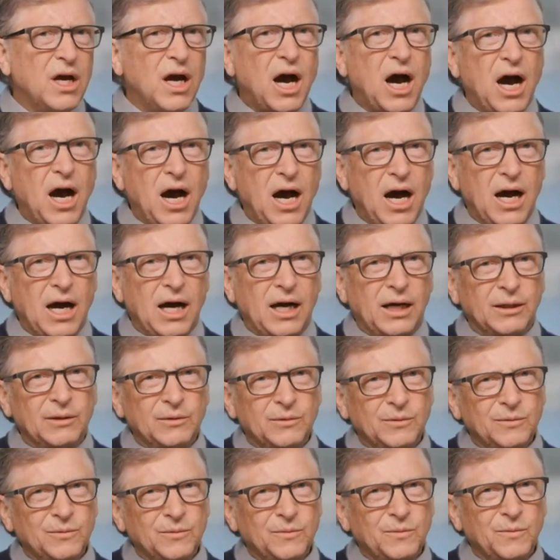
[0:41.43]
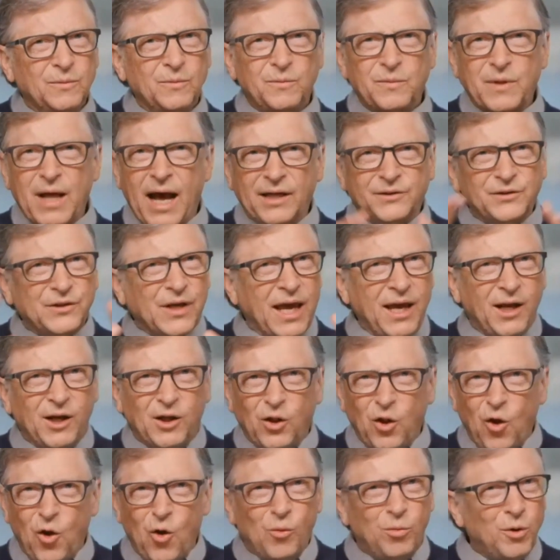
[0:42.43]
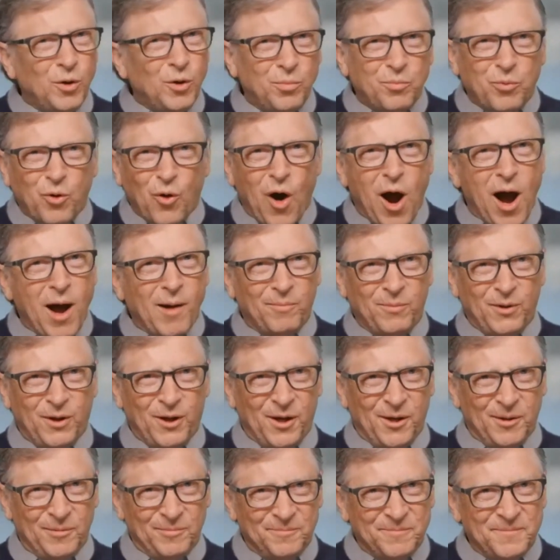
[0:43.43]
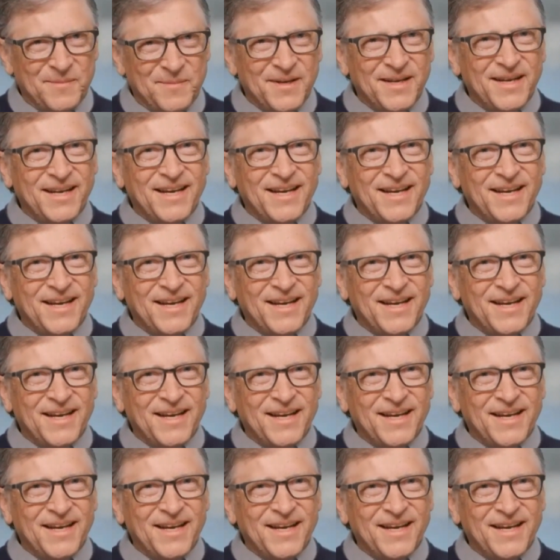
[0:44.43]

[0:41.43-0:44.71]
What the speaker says: That's a global problem.